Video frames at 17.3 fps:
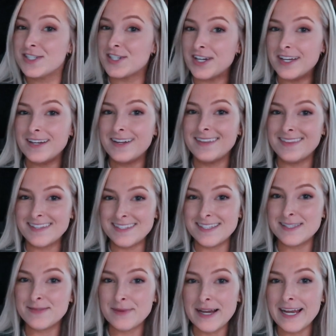should. This
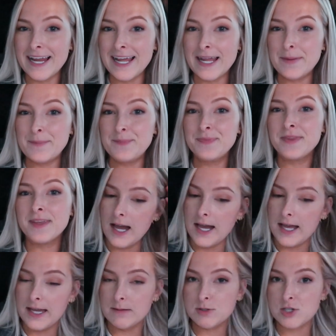is my name.
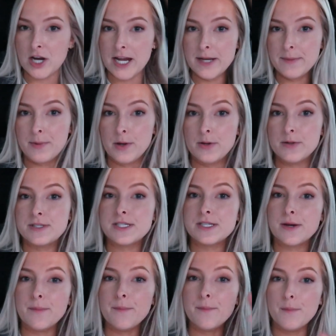I am trying to
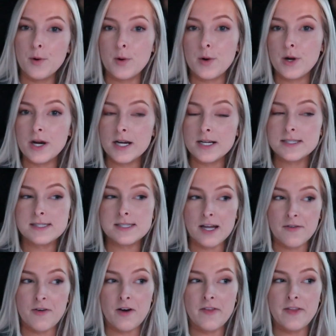post more
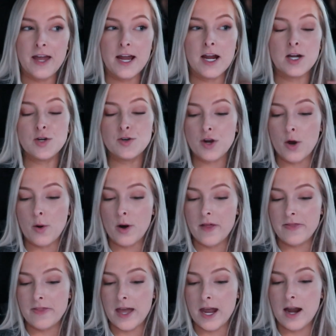stuff on there, grow
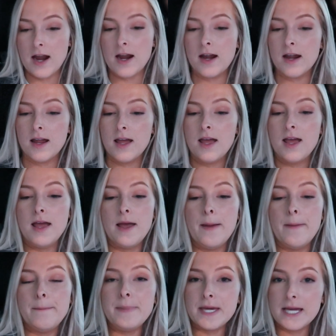on there,
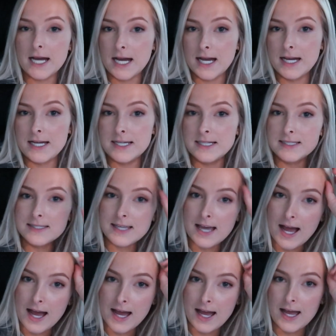because
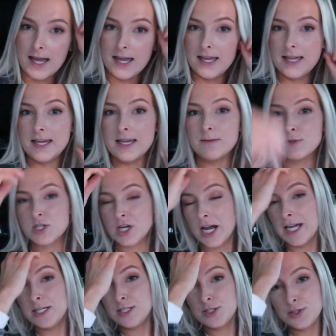I am
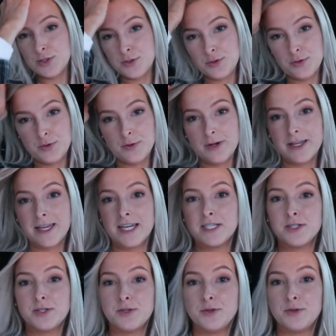trying to
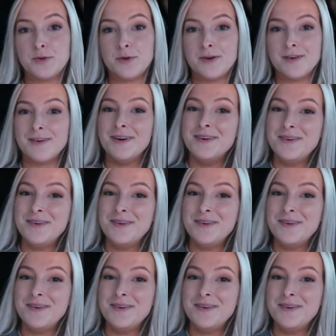get to